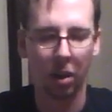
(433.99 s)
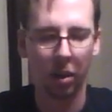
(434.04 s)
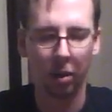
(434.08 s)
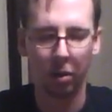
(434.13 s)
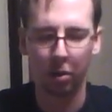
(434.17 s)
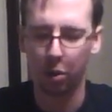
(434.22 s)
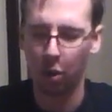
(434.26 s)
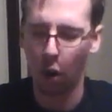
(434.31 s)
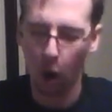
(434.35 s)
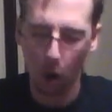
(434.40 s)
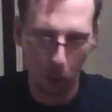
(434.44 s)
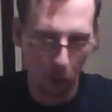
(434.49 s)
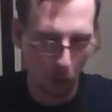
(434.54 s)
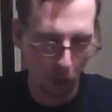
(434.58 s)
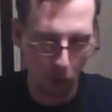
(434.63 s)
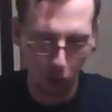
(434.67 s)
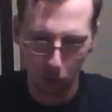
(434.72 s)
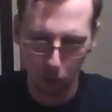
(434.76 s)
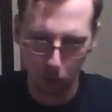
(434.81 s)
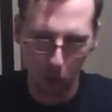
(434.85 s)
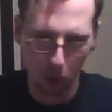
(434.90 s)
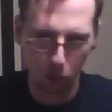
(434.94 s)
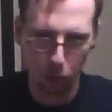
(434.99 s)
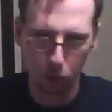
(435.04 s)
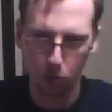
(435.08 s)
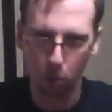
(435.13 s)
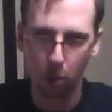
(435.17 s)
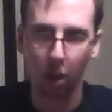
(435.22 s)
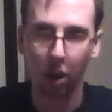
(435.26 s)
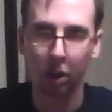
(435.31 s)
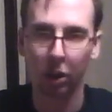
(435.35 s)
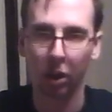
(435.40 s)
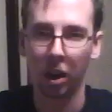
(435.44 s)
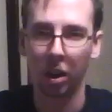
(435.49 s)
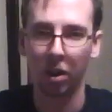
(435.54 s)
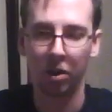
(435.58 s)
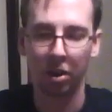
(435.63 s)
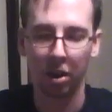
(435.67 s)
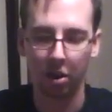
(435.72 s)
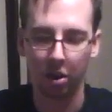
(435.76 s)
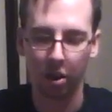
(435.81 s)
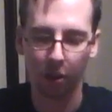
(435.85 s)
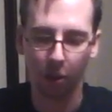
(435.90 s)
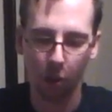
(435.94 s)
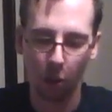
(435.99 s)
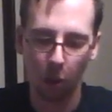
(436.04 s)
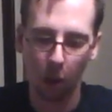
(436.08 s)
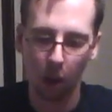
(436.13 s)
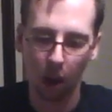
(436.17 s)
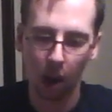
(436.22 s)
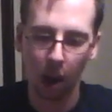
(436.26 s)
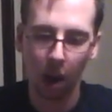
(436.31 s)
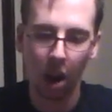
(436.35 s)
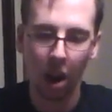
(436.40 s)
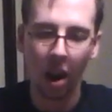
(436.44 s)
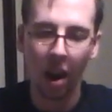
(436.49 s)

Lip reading: Star Wars Rogue Squadron on 64.